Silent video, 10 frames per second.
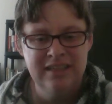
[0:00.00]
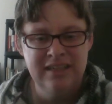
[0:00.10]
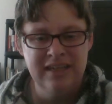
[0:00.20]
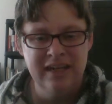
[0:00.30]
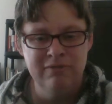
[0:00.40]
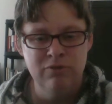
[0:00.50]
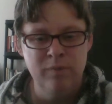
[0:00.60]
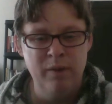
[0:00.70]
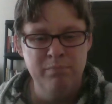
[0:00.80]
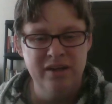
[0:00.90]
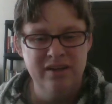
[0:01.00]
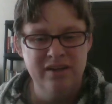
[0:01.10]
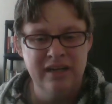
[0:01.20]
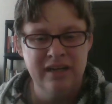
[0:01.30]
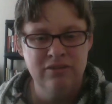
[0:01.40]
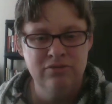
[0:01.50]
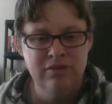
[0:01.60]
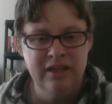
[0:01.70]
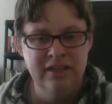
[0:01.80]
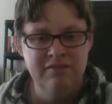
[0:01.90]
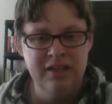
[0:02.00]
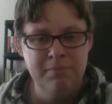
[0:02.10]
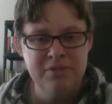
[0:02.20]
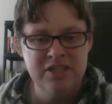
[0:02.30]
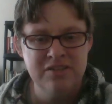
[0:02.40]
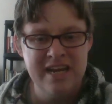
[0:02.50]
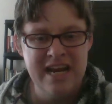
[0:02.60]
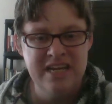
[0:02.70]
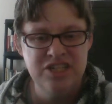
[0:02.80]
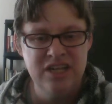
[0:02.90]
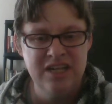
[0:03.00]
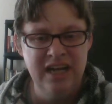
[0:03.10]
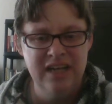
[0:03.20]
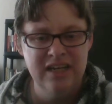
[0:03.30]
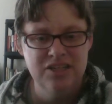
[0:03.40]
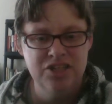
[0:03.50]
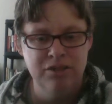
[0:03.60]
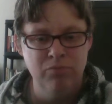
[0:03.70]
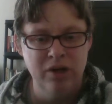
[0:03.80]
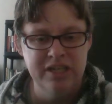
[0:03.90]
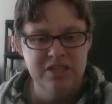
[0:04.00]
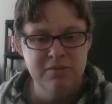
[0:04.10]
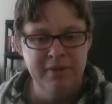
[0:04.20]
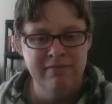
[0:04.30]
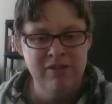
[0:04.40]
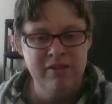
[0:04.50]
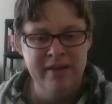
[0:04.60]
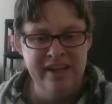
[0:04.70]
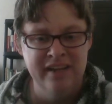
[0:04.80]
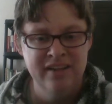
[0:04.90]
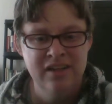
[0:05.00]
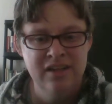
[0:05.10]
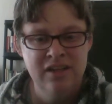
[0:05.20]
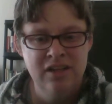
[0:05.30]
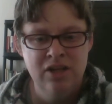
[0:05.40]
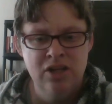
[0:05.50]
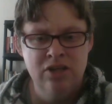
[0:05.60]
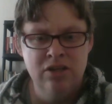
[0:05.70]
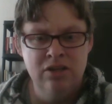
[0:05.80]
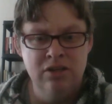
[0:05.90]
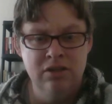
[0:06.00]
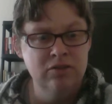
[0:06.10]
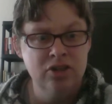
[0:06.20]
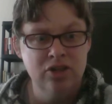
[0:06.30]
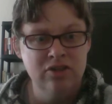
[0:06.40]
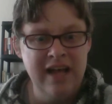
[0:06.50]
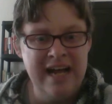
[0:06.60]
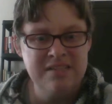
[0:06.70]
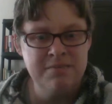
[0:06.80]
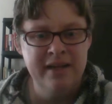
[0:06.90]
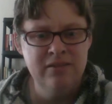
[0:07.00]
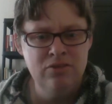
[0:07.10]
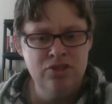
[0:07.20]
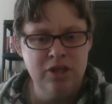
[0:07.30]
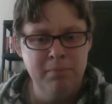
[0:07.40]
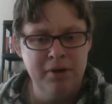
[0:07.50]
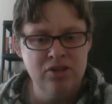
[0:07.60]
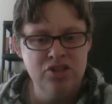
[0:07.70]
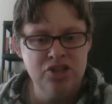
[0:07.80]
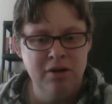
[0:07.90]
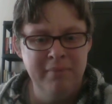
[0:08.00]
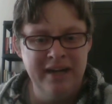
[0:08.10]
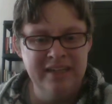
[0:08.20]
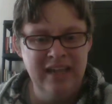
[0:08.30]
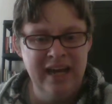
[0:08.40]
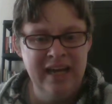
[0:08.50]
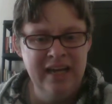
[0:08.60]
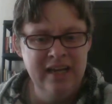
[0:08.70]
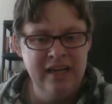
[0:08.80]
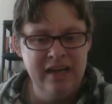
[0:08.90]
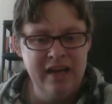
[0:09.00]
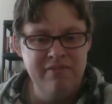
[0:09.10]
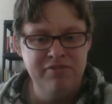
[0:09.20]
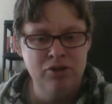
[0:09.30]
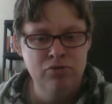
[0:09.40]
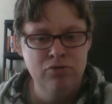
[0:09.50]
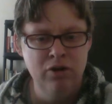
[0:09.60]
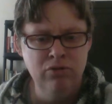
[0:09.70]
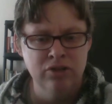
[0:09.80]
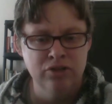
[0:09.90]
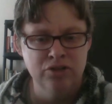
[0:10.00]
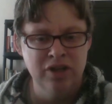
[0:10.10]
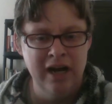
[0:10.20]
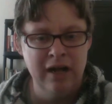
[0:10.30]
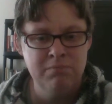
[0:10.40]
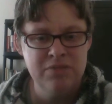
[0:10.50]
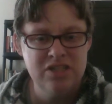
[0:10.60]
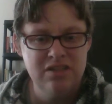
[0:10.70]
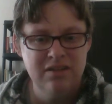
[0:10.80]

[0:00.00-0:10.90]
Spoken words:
And I remember how, even up till the day she died, she wanted to be with me. Her last meal, she perched on my leg and ate a few yogurt drops.